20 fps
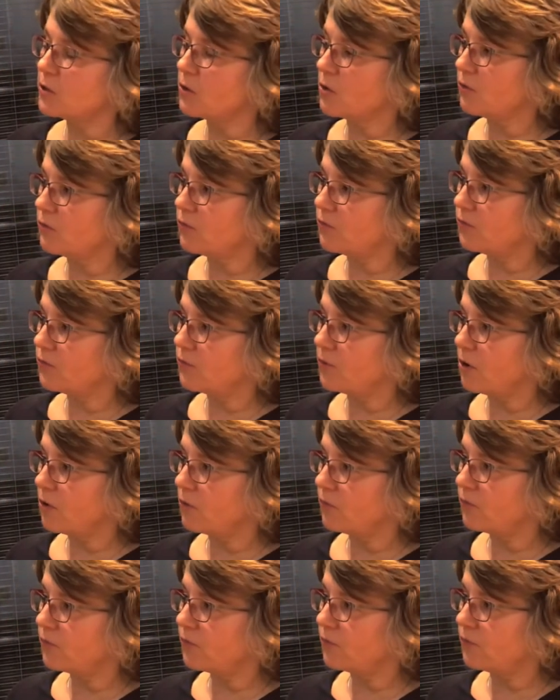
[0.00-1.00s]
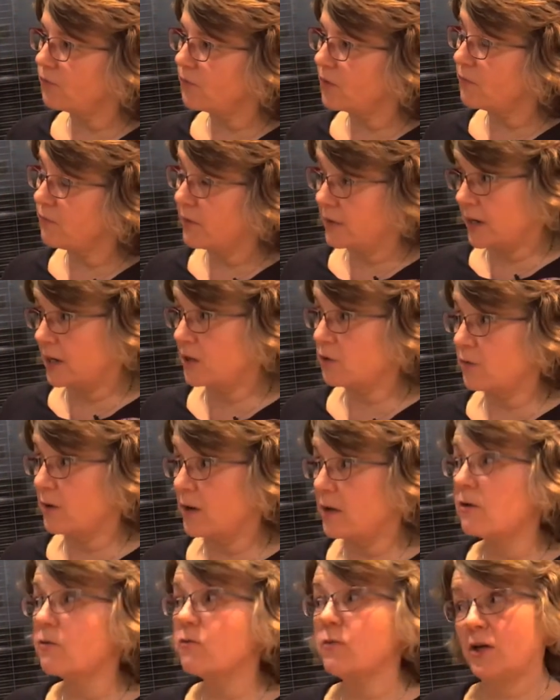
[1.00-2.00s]
of, of uh,
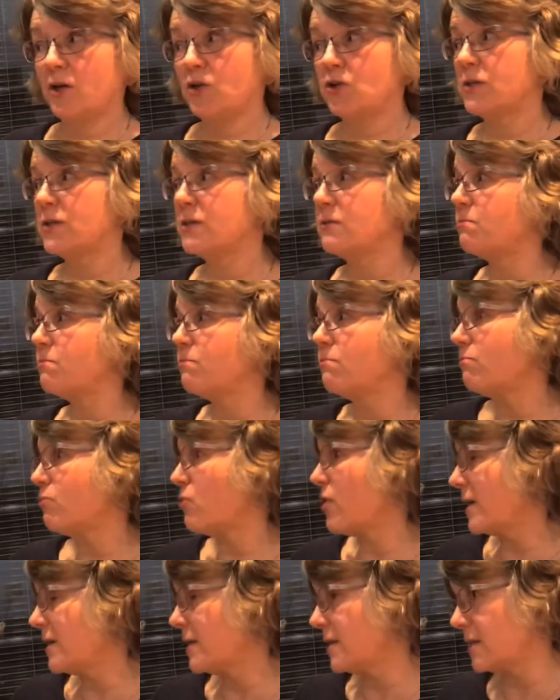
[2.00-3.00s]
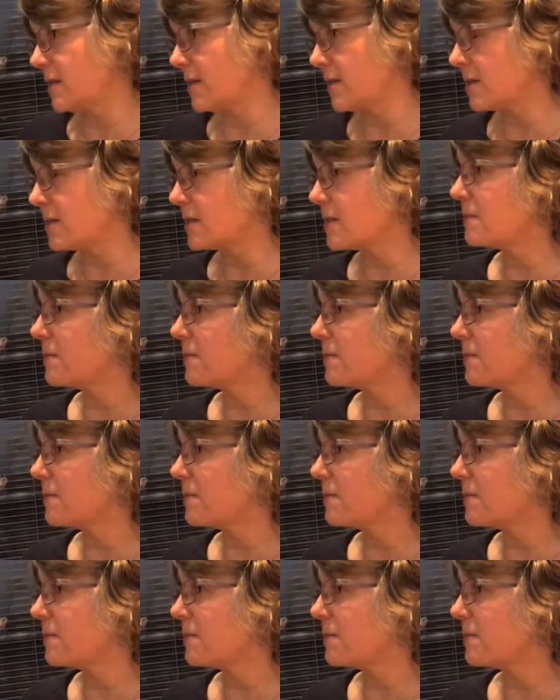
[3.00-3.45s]
vernacular religious practices.